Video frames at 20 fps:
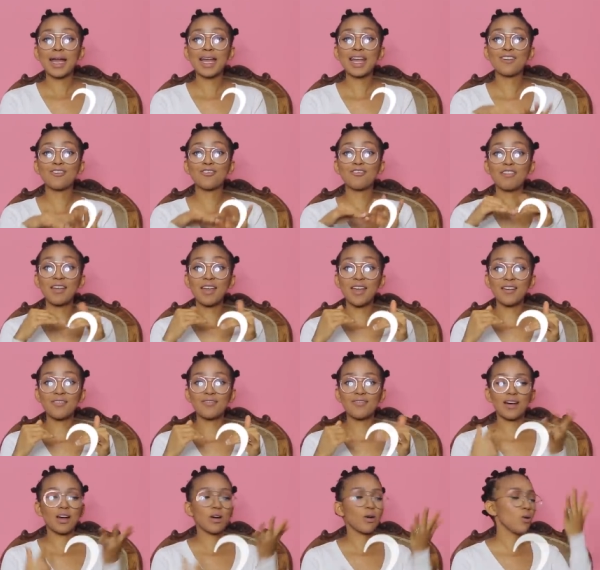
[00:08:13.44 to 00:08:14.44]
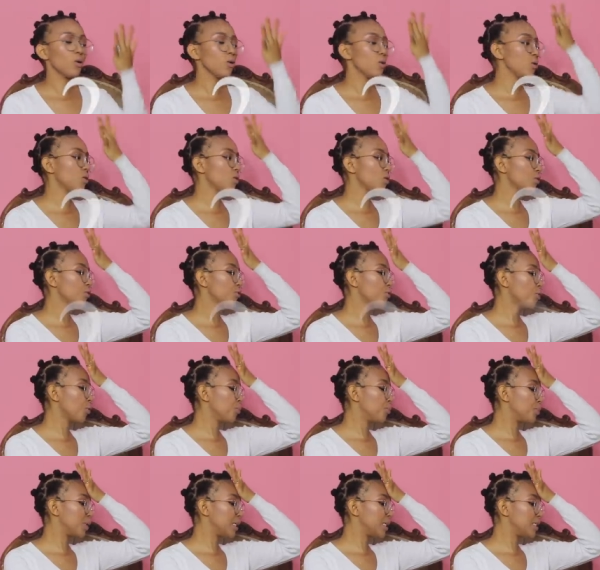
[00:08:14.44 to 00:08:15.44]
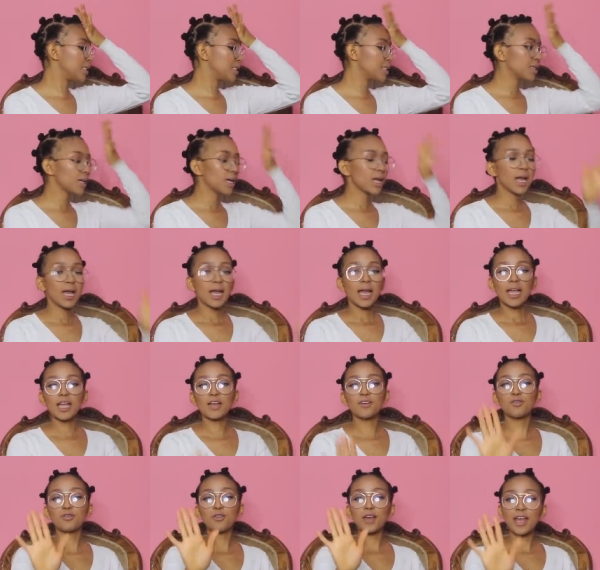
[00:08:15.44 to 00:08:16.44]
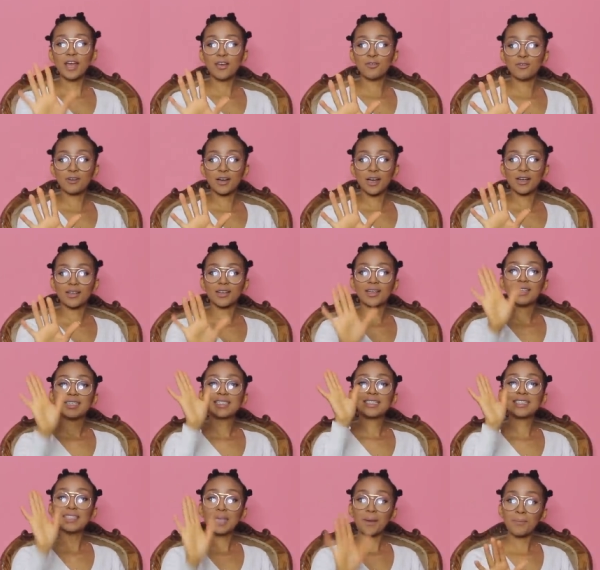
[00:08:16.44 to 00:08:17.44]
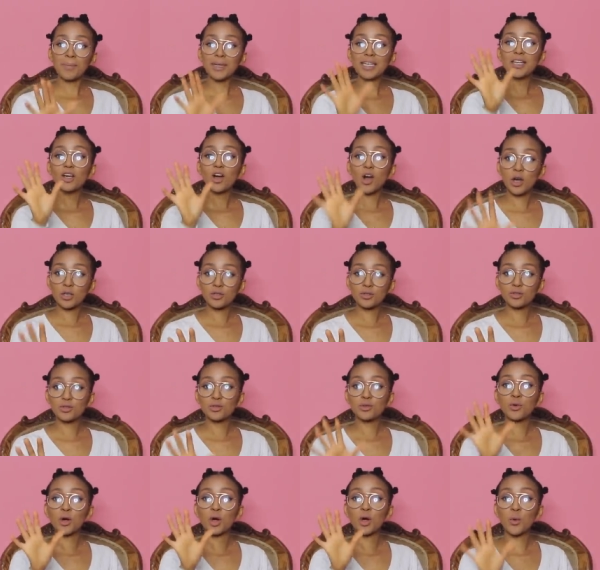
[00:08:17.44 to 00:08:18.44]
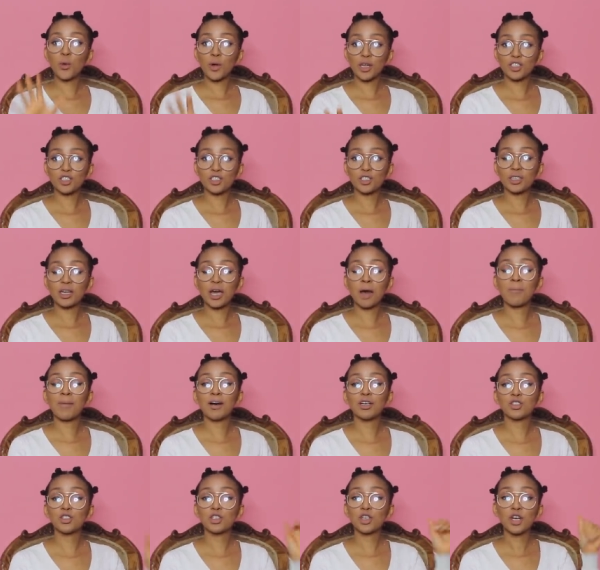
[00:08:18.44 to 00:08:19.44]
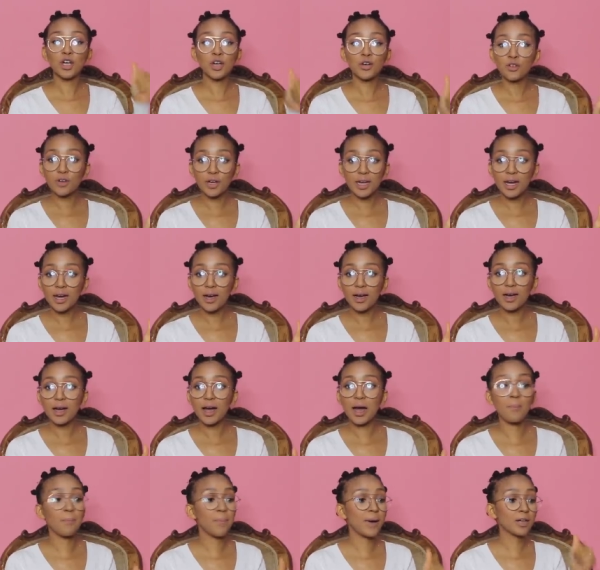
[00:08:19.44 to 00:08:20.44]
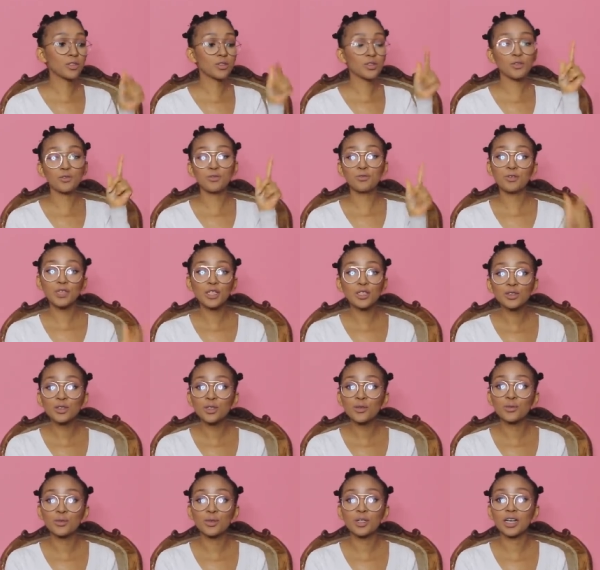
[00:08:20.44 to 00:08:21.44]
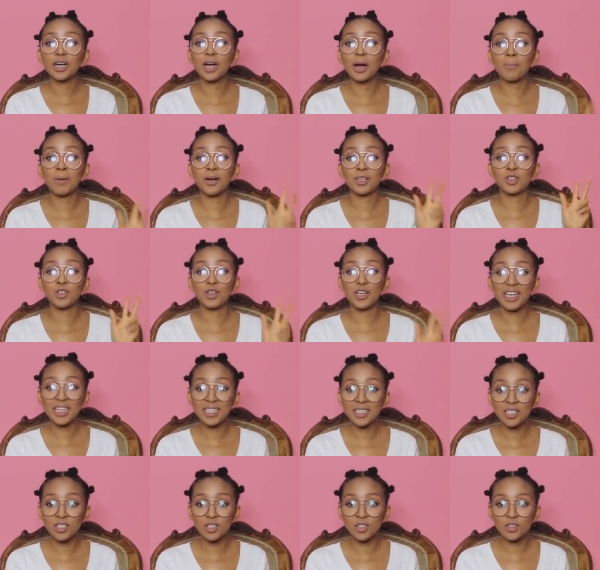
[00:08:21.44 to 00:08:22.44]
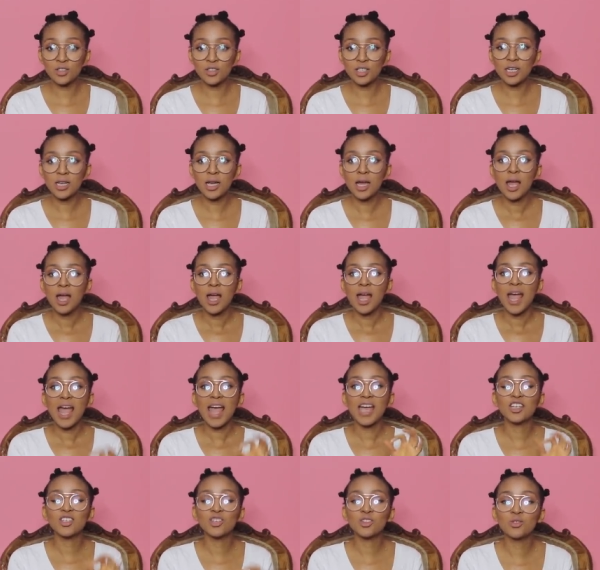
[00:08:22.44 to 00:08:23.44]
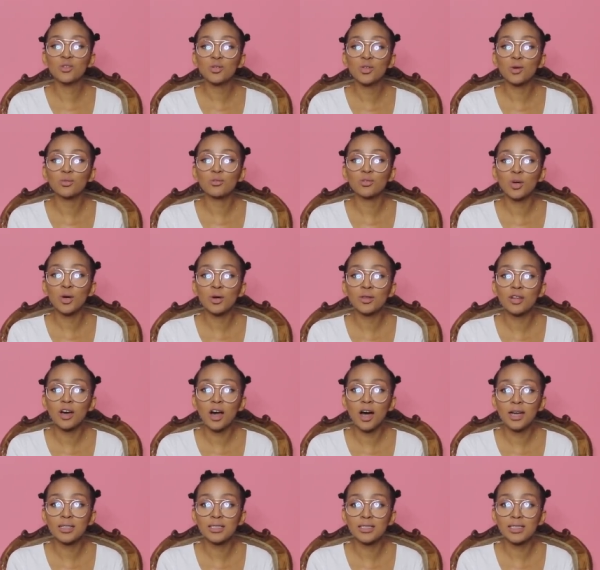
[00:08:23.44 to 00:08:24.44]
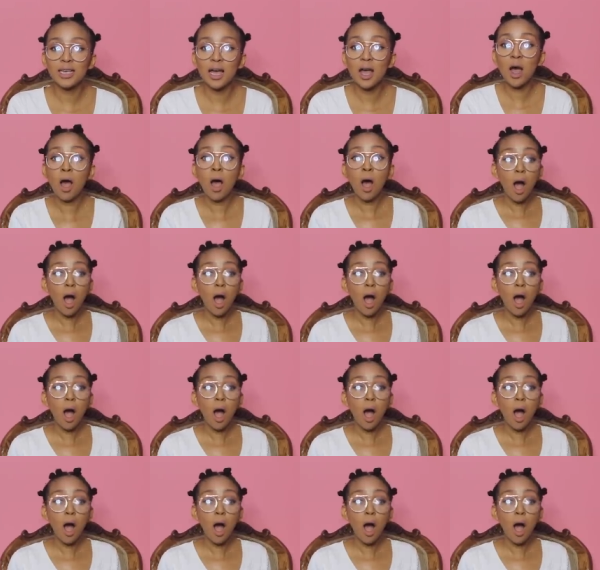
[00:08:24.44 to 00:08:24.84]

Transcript: if ever, oh forbid, if ever somebody asks you a question about your career, about your field of work, about your industry, and you don't know the answer,